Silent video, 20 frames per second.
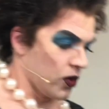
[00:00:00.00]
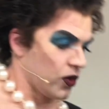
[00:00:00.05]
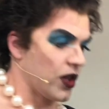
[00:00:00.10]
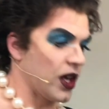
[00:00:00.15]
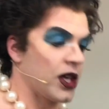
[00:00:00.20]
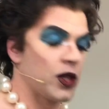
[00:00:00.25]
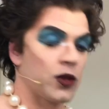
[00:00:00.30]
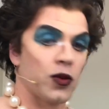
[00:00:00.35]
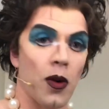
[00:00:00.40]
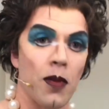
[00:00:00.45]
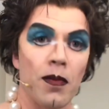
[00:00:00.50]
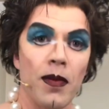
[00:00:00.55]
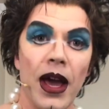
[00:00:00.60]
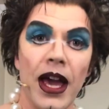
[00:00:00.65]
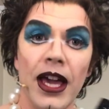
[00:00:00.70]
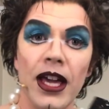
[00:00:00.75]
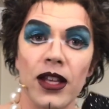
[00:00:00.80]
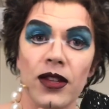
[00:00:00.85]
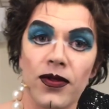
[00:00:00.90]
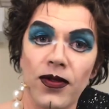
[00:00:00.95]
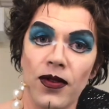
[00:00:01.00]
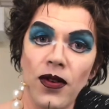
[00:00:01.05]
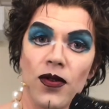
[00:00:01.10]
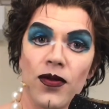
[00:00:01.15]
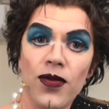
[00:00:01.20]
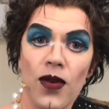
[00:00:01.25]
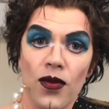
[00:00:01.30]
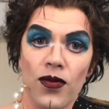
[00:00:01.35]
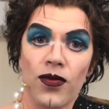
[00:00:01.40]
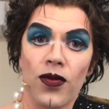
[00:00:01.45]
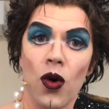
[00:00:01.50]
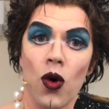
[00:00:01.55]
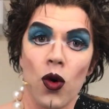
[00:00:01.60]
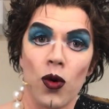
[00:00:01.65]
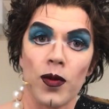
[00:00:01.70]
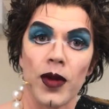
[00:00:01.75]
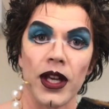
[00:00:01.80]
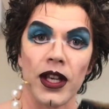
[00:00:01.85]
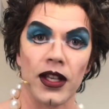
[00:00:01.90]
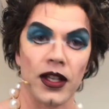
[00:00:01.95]
these were made for
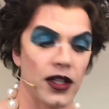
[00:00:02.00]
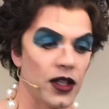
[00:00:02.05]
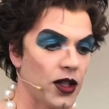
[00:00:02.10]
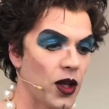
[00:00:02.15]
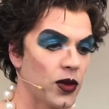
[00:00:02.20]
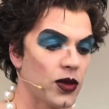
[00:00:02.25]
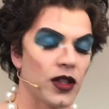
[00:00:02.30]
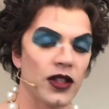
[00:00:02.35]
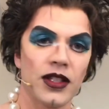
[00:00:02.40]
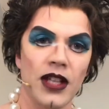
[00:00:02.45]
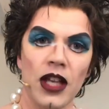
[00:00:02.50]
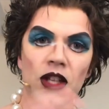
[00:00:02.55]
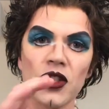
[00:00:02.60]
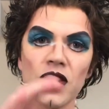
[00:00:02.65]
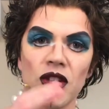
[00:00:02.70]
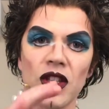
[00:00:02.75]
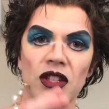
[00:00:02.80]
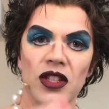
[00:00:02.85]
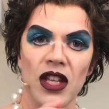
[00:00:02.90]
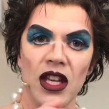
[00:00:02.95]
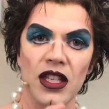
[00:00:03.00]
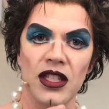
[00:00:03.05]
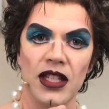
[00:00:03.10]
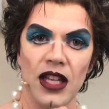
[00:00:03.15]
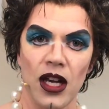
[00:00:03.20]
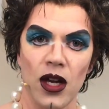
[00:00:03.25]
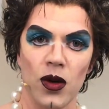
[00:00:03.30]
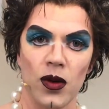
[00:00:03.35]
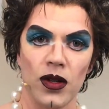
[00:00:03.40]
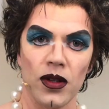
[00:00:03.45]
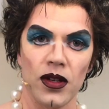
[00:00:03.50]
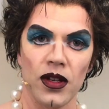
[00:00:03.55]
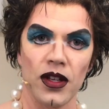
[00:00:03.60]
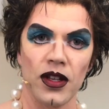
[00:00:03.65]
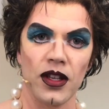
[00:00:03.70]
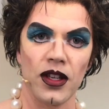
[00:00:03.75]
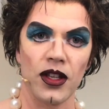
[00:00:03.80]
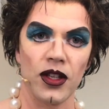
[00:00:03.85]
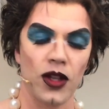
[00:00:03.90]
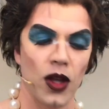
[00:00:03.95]
me. The attention to detail,
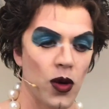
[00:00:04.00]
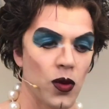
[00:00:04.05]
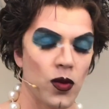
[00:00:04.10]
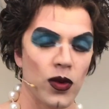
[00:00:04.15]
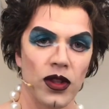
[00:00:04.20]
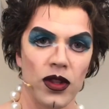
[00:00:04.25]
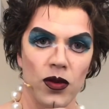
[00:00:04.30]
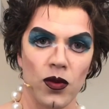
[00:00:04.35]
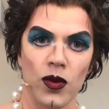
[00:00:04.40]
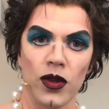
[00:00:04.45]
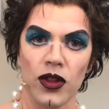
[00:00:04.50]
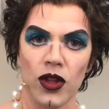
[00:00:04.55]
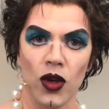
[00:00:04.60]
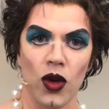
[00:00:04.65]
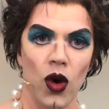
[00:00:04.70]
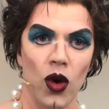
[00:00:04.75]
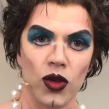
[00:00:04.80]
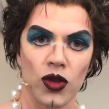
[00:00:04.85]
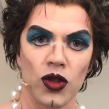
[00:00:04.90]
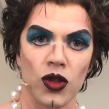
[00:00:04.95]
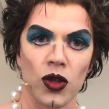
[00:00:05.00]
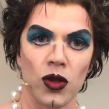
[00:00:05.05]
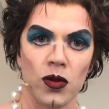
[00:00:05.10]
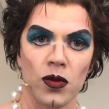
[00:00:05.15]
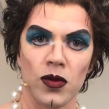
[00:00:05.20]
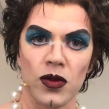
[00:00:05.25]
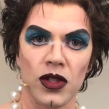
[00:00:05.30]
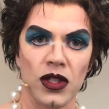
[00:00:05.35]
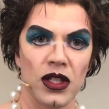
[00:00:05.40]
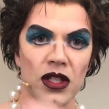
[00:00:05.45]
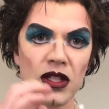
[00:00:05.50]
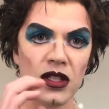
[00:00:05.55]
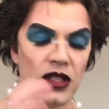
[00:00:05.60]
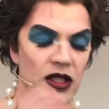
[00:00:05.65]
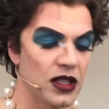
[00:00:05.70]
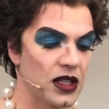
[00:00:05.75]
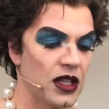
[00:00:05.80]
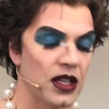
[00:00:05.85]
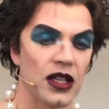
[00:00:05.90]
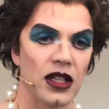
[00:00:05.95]
with the costumes
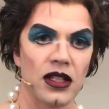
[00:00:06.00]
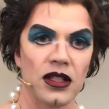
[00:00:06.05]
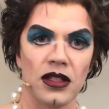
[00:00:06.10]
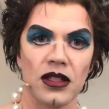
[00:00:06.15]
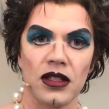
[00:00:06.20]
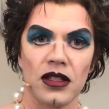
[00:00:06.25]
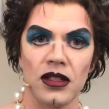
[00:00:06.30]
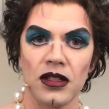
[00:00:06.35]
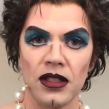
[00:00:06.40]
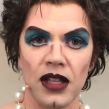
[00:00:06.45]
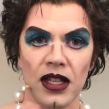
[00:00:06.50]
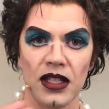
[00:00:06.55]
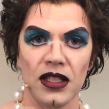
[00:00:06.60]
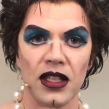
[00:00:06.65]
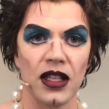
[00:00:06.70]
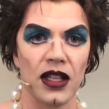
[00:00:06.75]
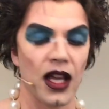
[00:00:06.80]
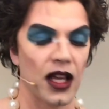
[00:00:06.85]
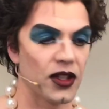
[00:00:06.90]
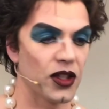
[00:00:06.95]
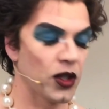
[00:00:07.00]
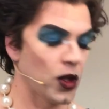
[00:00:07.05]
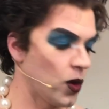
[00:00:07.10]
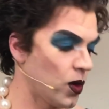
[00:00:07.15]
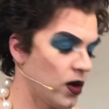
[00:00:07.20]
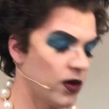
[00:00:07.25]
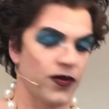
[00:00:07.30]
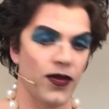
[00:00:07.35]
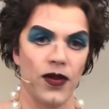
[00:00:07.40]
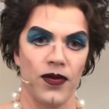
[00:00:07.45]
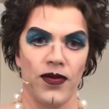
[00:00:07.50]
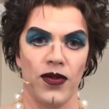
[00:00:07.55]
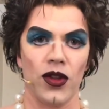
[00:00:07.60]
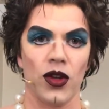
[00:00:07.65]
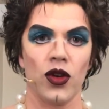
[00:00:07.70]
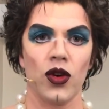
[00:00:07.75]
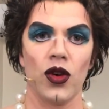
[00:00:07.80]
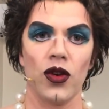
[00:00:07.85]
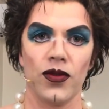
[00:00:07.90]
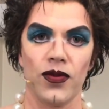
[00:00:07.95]
is next to none.
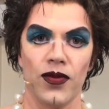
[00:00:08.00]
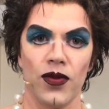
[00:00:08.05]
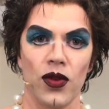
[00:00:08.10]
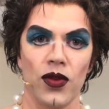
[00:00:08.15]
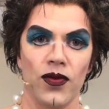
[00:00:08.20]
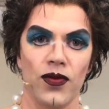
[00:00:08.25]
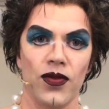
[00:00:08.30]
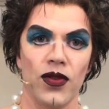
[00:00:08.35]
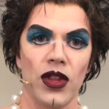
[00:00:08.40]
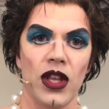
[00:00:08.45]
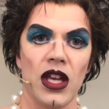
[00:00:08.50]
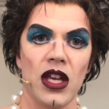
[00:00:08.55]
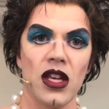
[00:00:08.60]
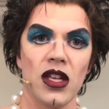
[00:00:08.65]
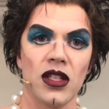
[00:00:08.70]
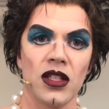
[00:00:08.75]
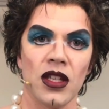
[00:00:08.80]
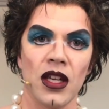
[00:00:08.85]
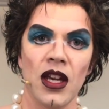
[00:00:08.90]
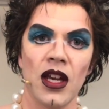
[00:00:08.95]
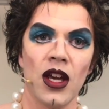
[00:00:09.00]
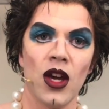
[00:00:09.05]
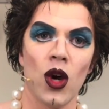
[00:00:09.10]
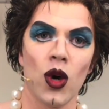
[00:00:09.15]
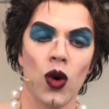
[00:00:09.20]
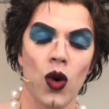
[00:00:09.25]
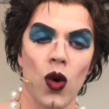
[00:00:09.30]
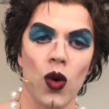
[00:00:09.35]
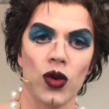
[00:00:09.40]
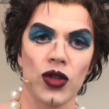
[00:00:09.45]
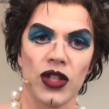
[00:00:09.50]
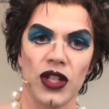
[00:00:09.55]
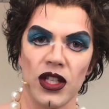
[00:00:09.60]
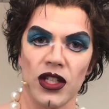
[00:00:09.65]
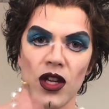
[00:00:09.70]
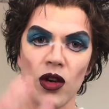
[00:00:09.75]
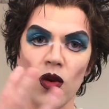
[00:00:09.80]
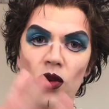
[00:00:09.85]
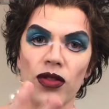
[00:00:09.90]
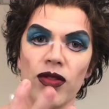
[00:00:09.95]
For these corsets,
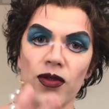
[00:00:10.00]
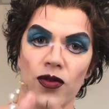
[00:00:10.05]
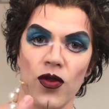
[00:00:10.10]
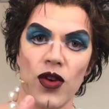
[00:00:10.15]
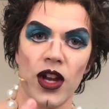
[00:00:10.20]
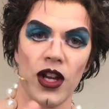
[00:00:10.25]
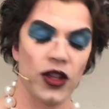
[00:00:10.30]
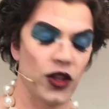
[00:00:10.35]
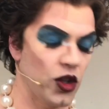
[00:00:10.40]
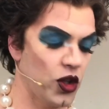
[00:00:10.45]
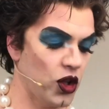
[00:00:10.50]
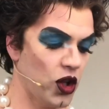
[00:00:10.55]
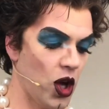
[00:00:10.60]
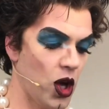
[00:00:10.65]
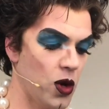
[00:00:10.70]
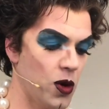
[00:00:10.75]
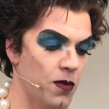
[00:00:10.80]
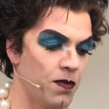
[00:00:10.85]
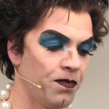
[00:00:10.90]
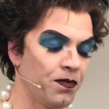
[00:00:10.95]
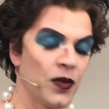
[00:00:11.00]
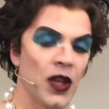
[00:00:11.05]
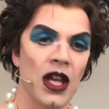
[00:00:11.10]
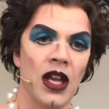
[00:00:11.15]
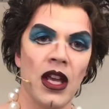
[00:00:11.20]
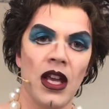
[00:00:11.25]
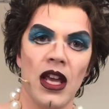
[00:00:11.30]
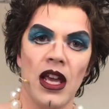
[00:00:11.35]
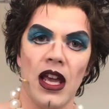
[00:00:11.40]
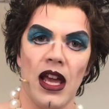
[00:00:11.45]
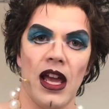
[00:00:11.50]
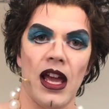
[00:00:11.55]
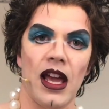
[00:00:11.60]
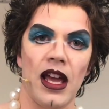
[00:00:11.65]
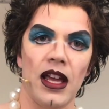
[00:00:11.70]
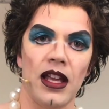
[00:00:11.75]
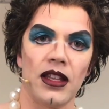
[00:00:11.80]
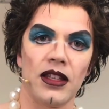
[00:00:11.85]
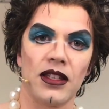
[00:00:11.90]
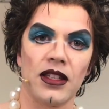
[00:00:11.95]
I've got 3 in the show,
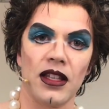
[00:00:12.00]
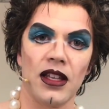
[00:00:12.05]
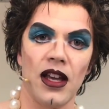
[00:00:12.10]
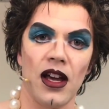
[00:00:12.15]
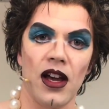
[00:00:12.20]
and